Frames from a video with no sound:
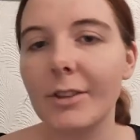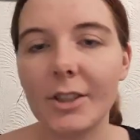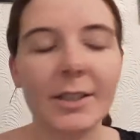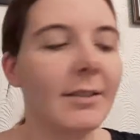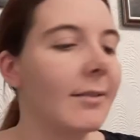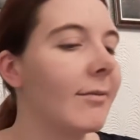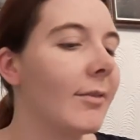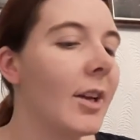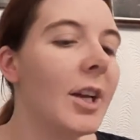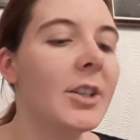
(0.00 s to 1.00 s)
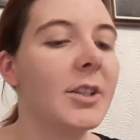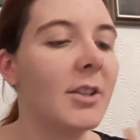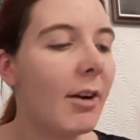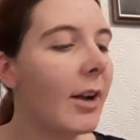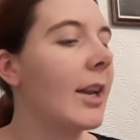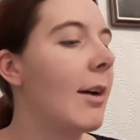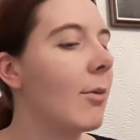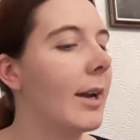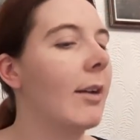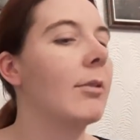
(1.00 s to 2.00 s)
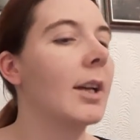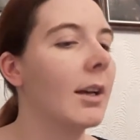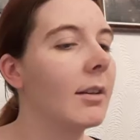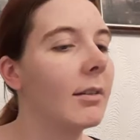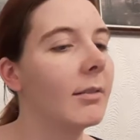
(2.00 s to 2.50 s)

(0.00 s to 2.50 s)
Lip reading: just throwing that one out there.